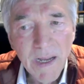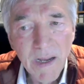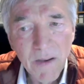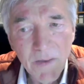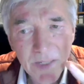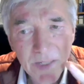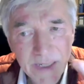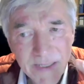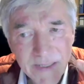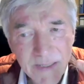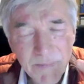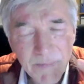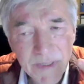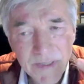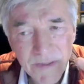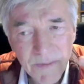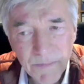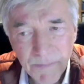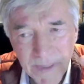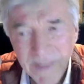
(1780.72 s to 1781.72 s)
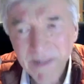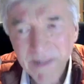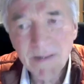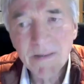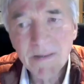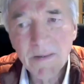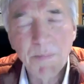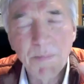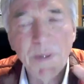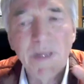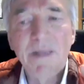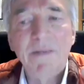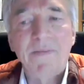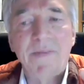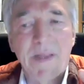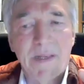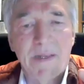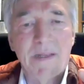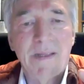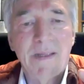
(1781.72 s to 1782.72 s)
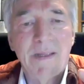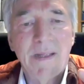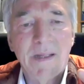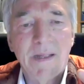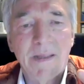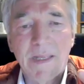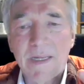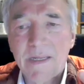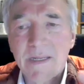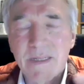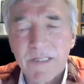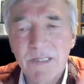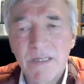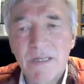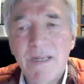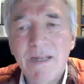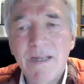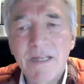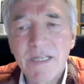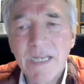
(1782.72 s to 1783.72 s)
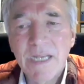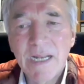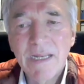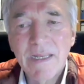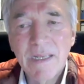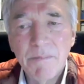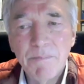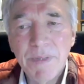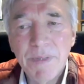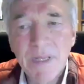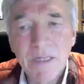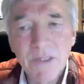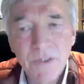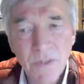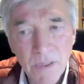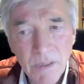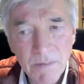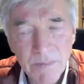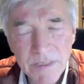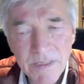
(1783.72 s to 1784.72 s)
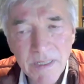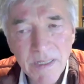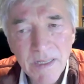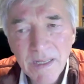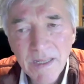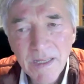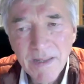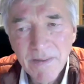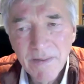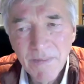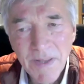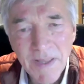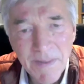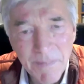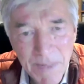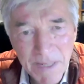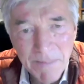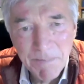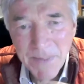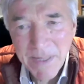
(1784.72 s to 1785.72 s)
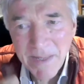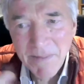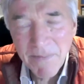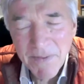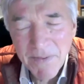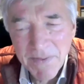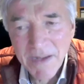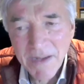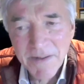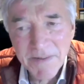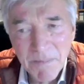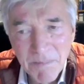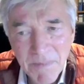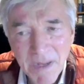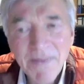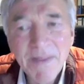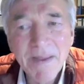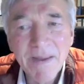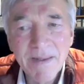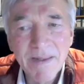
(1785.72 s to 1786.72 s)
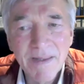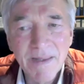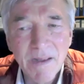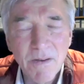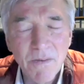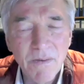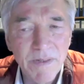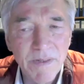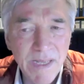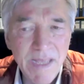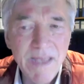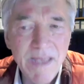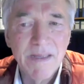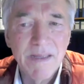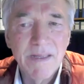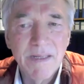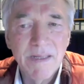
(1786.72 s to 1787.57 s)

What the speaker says: How crazy must you be to believe that a little child can be autonomous, be without the mother the whole day?